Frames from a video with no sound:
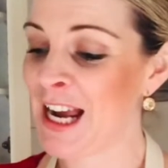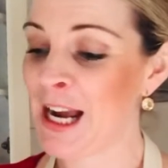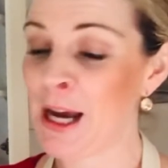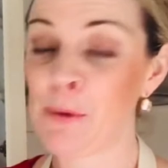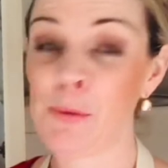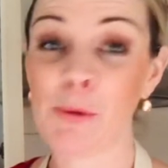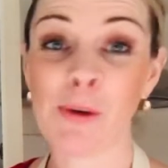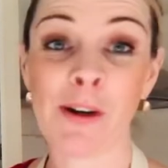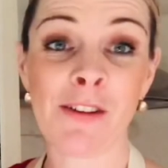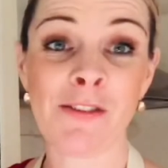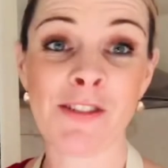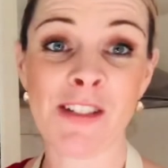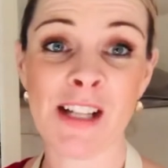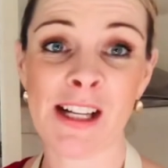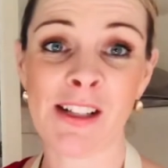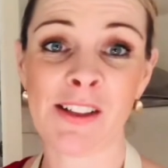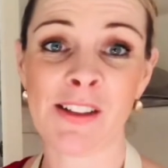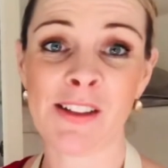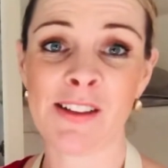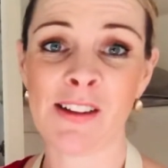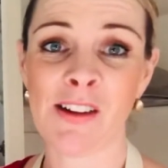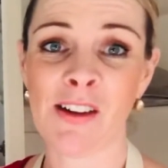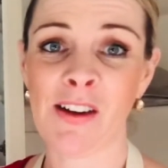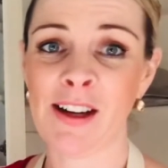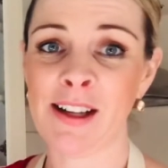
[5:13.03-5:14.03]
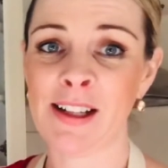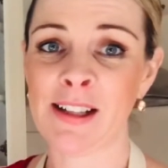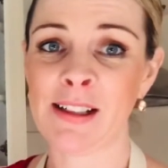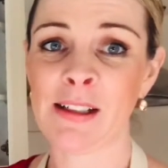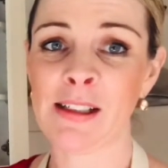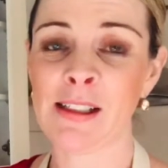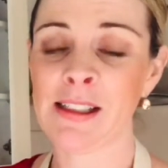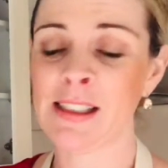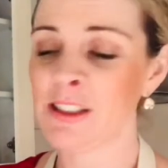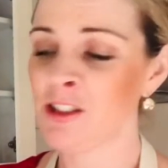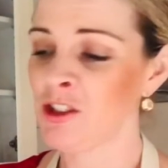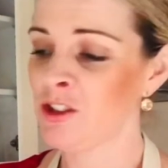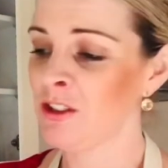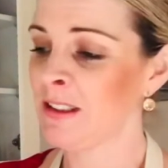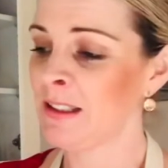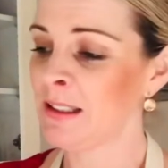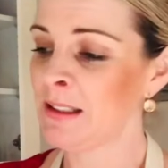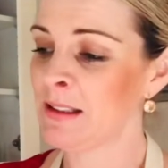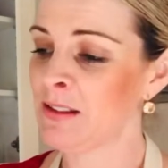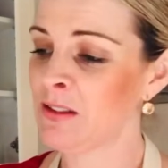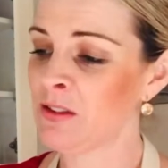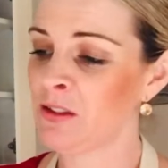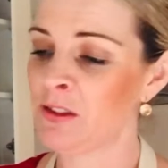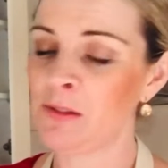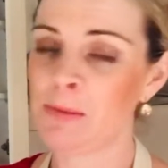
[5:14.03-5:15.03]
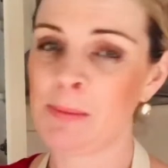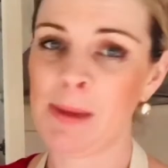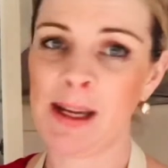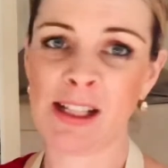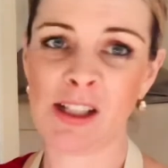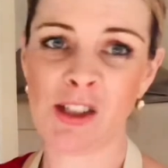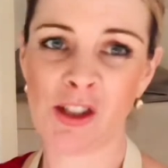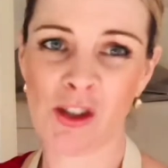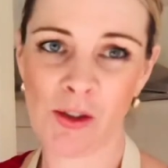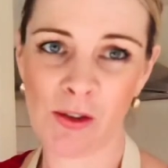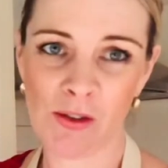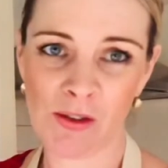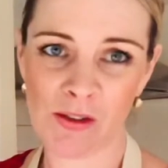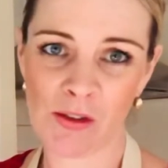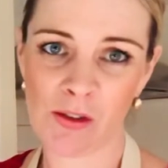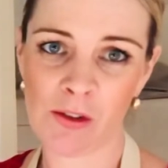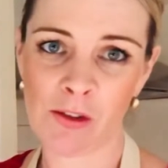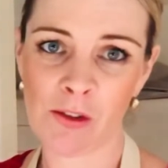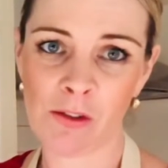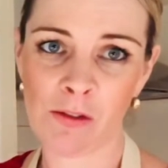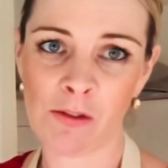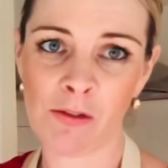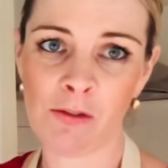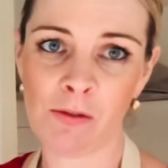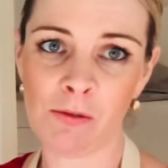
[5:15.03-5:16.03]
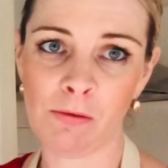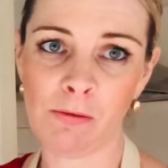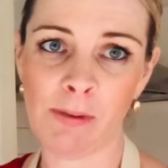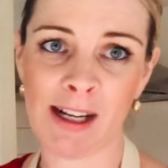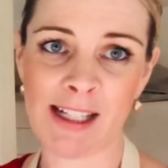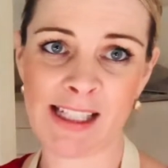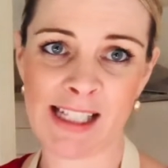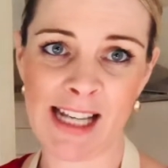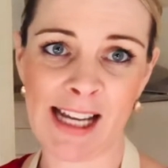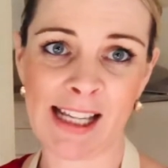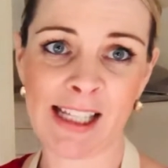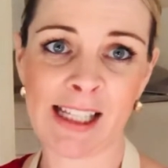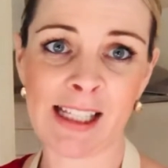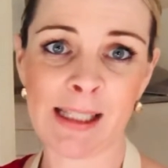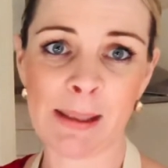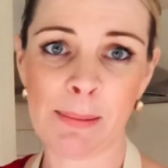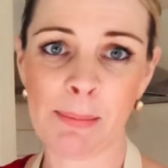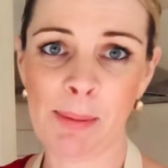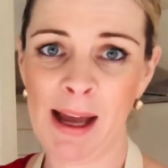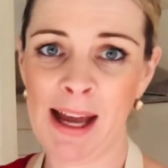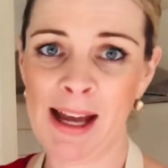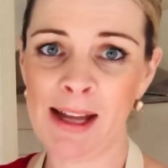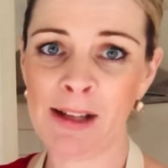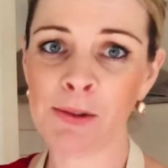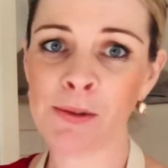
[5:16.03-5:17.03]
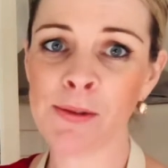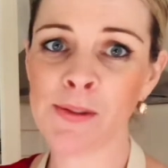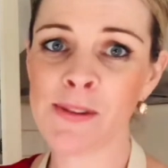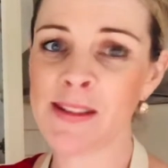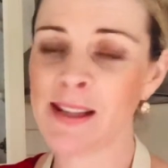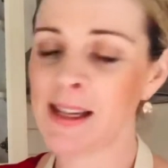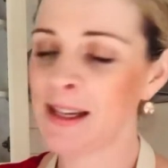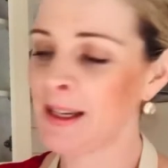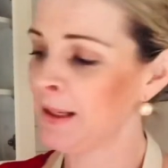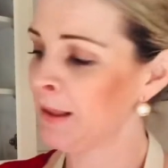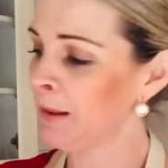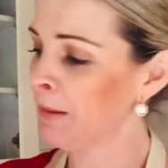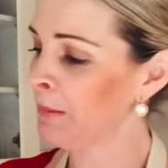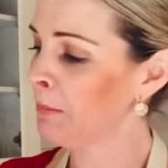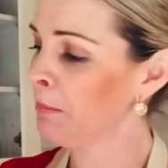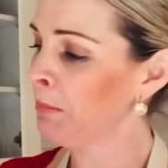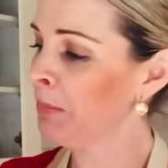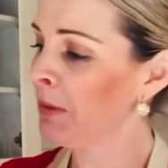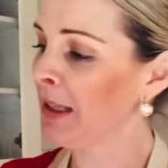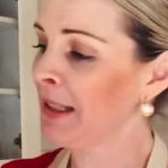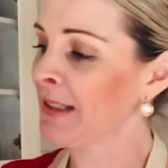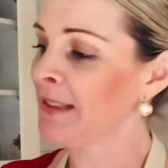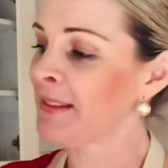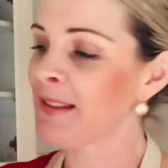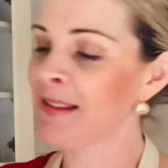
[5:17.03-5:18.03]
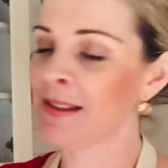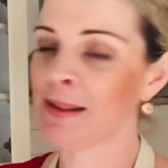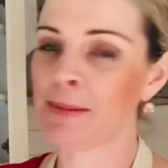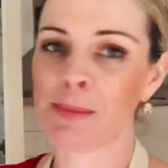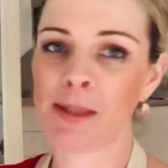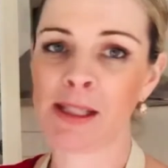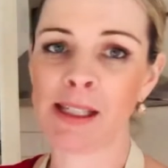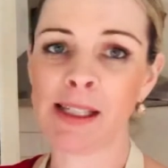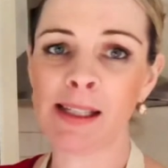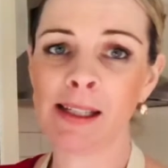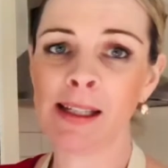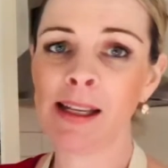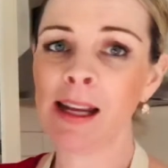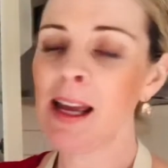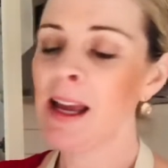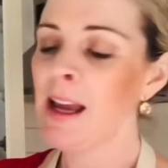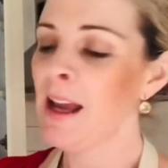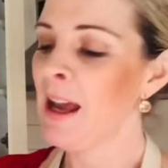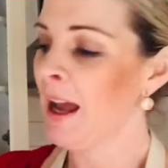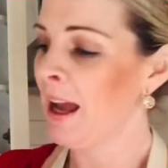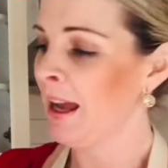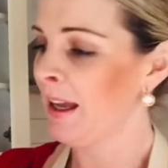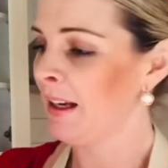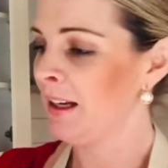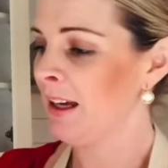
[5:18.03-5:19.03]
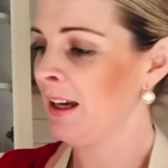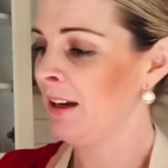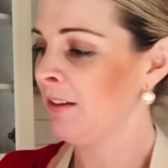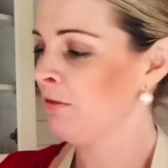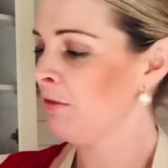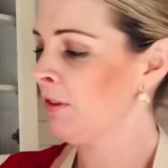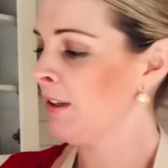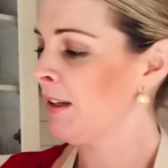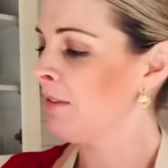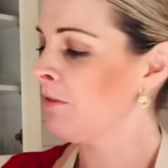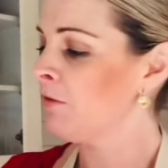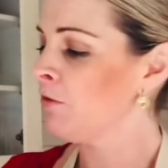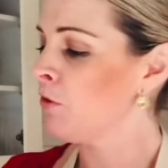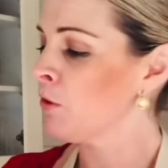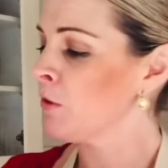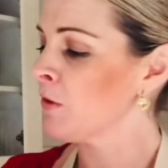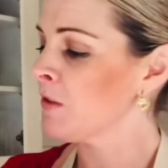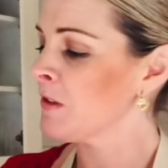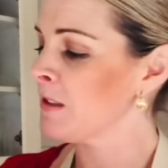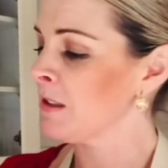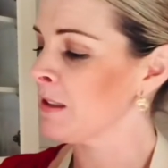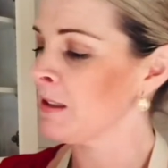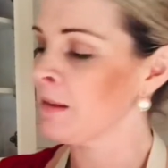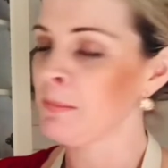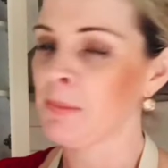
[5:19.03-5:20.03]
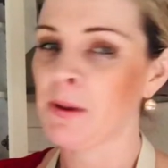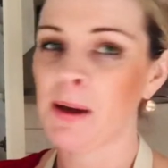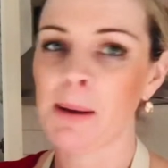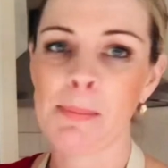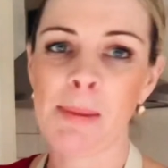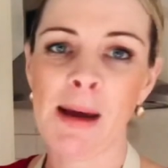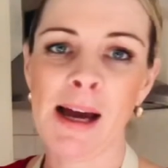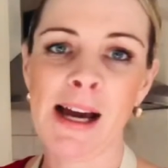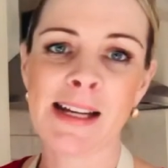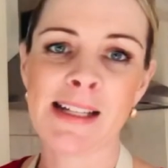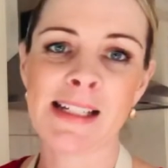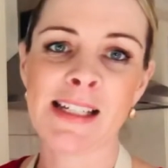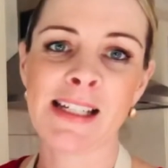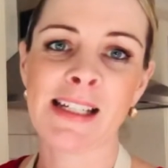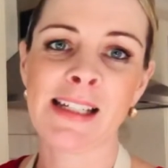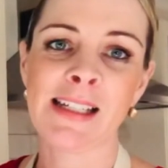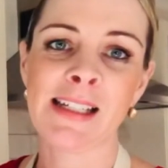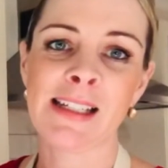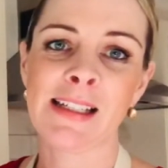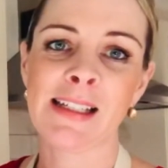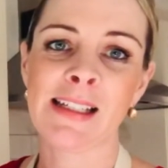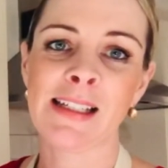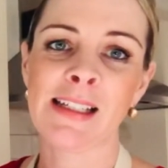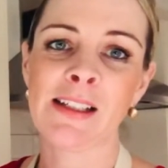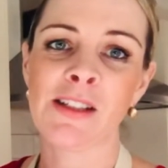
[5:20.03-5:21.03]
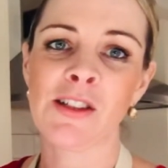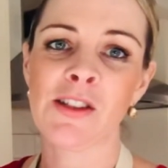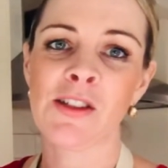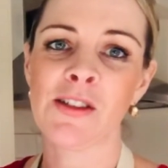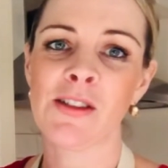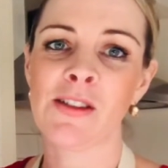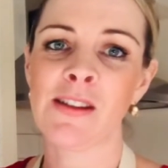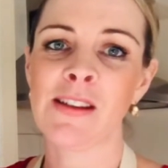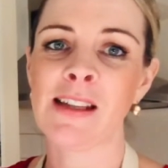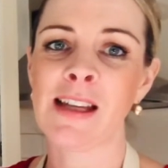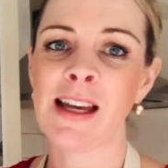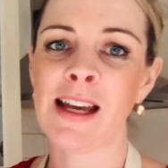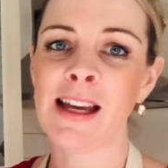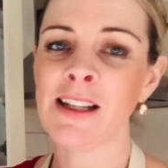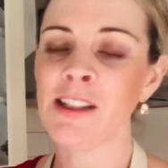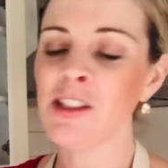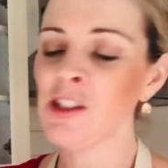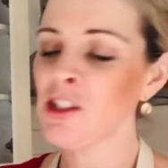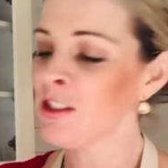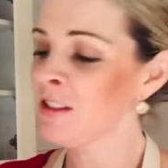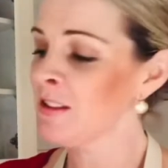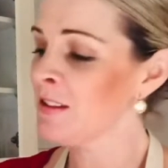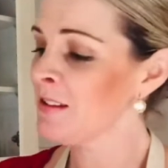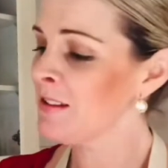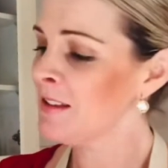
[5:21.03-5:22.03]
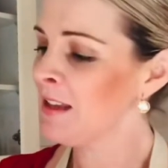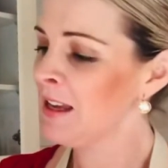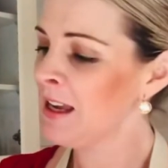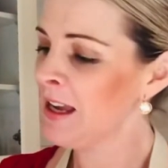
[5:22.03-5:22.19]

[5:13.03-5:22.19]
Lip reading: What I've done is I literally sort of made two sort of rectangular panels and placed them in, and have reinforced it by patting it into the edges